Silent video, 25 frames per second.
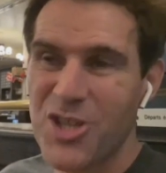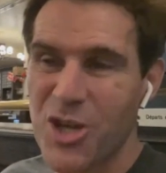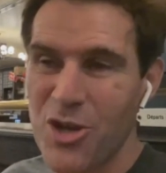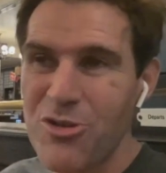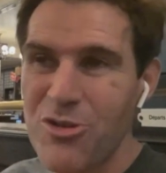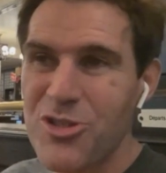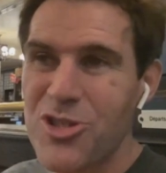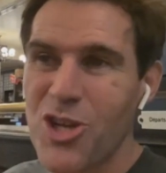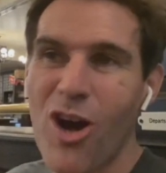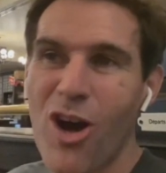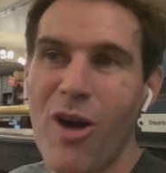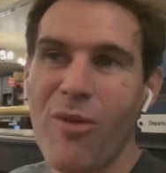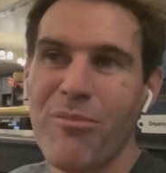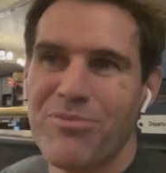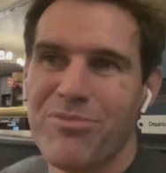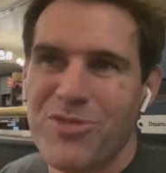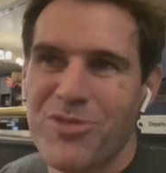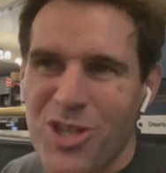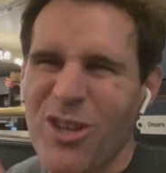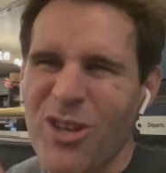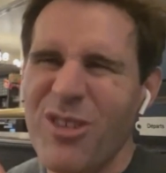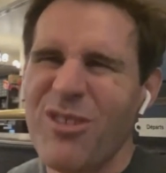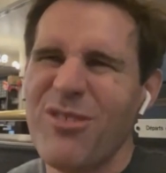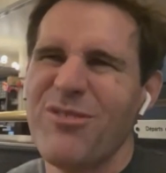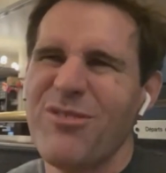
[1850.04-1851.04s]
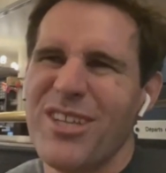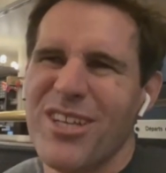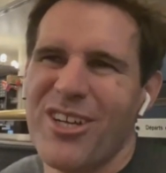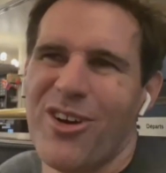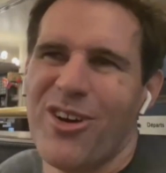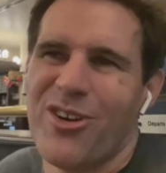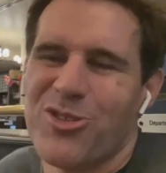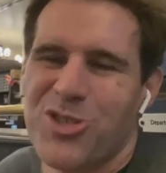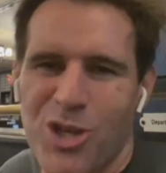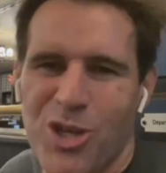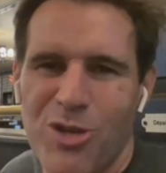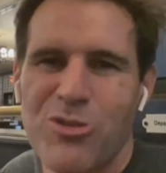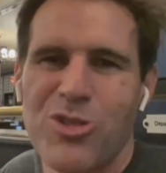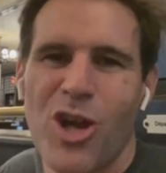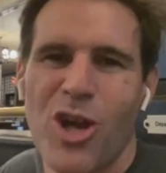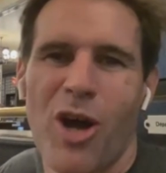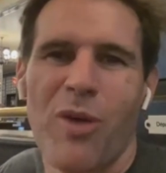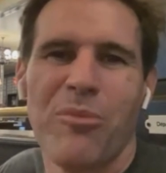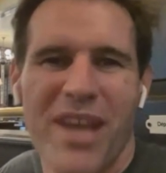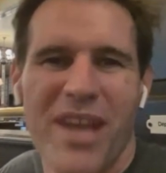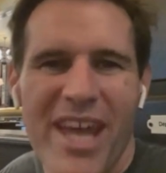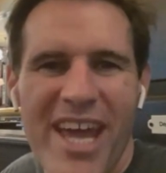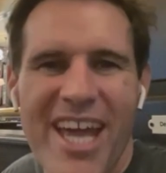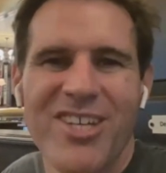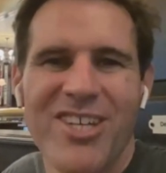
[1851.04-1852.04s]
Two top, two you know, two
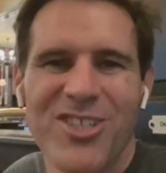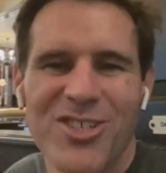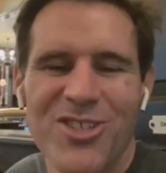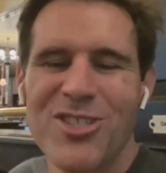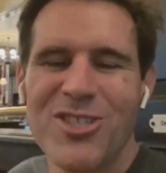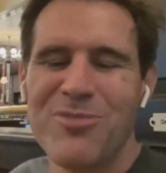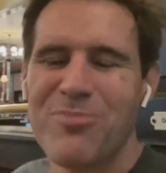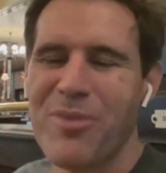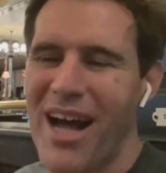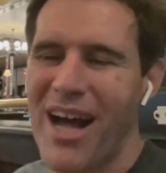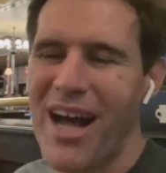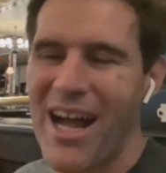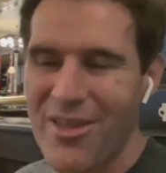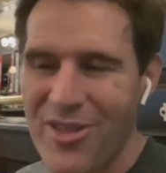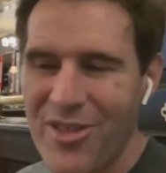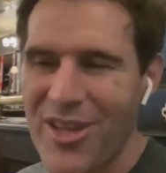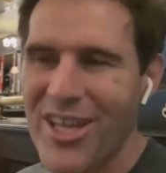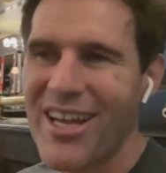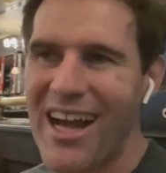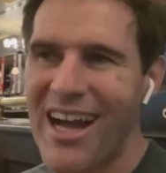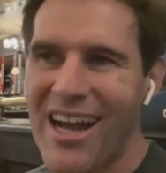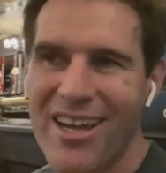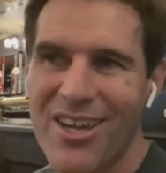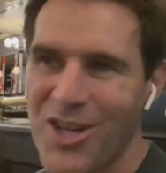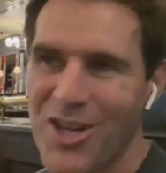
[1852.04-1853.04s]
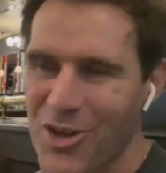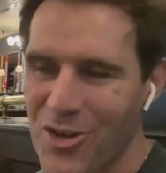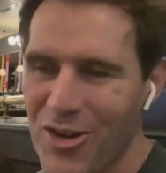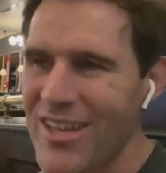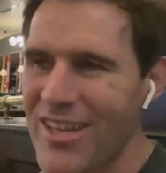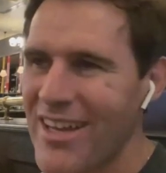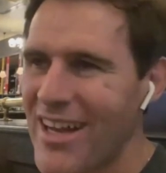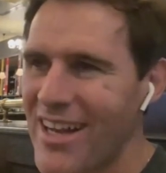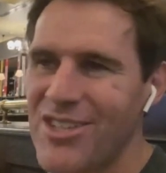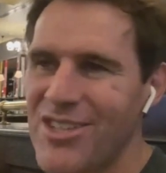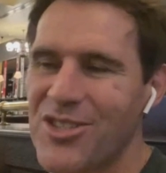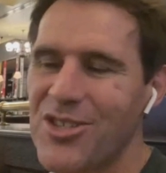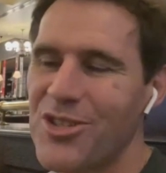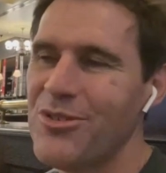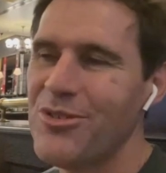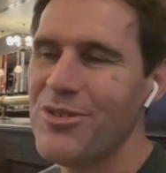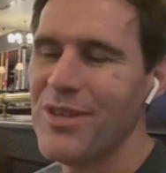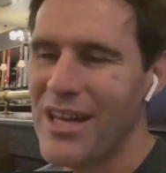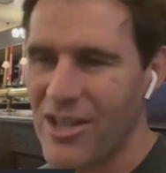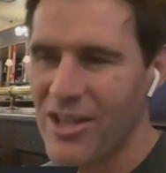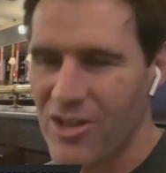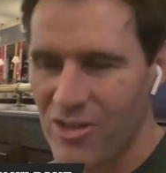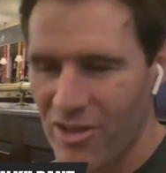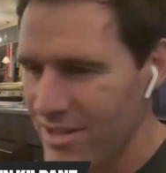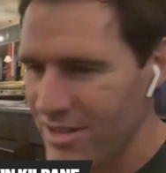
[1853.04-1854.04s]
top nations. But I think I agree. I
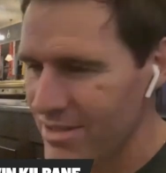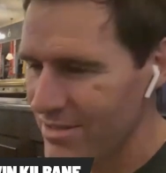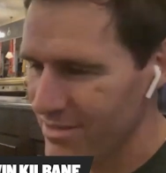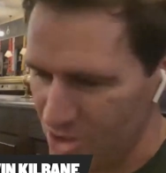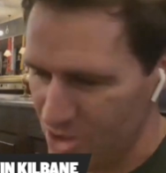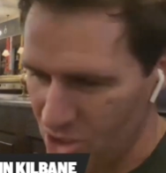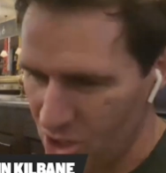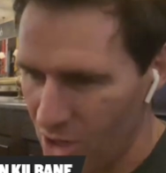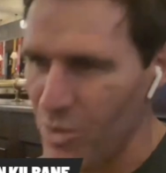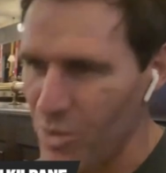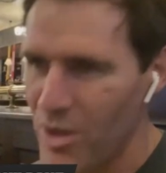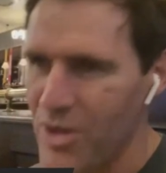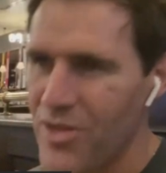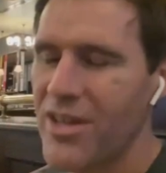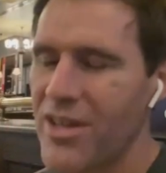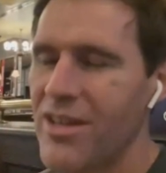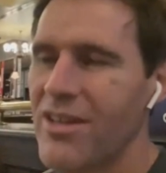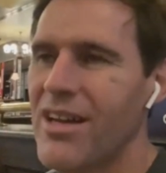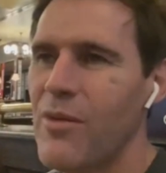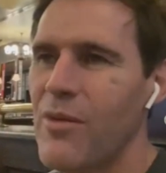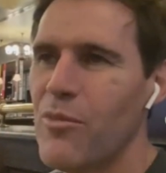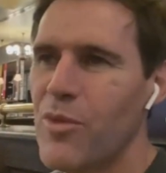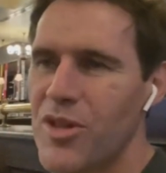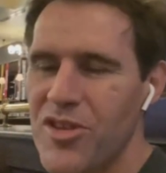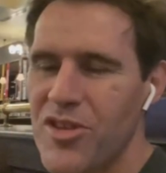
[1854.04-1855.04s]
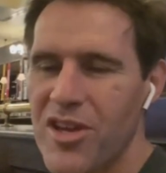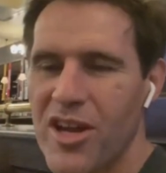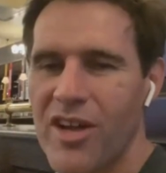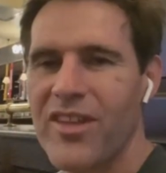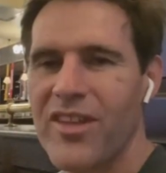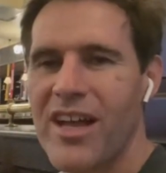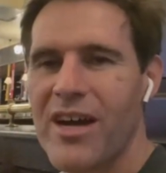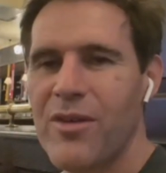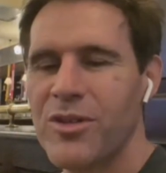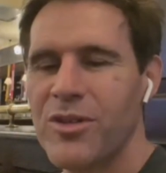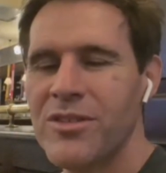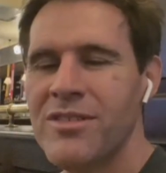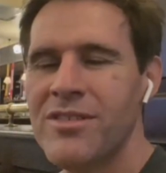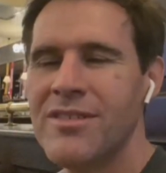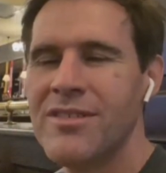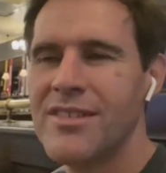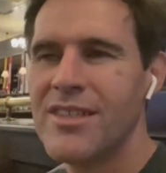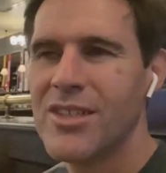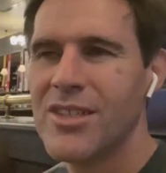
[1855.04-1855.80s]
do. I agree. So I'm with you. I'm with you on that one.